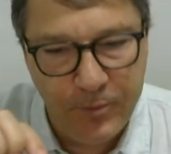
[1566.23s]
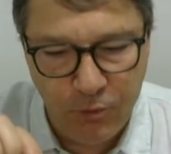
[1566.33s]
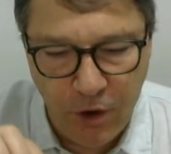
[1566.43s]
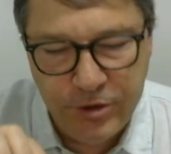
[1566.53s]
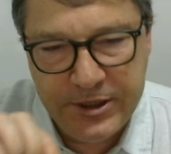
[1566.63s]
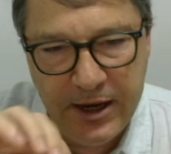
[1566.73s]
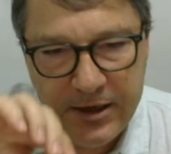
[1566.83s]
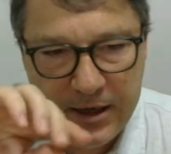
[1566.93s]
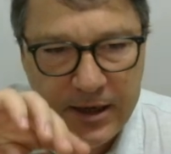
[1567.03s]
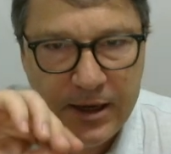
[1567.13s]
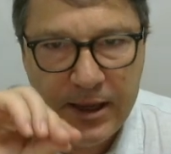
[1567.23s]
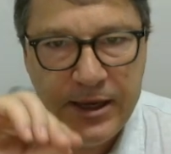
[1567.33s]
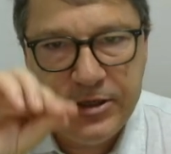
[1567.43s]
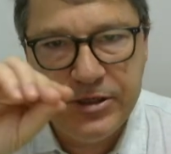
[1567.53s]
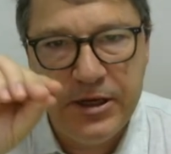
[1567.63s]
rotate
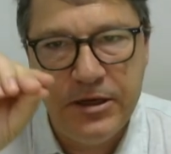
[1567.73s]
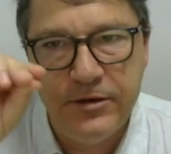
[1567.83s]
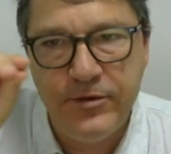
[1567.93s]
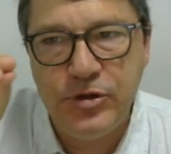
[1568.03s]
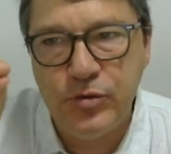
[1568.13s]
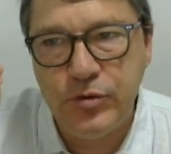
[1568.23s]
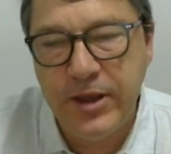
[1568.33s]
each individual